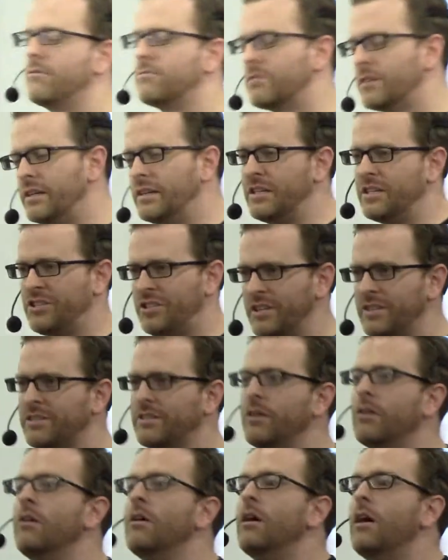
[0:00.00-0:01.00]
really just,
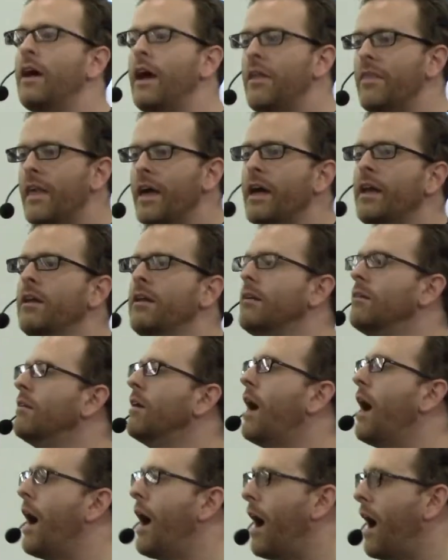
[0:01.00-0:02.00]
and then
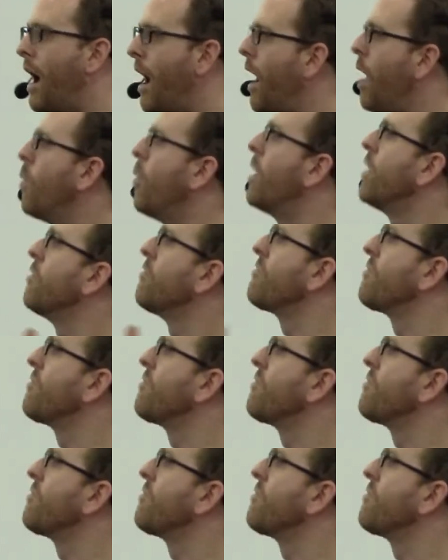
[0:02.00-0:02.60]
I want to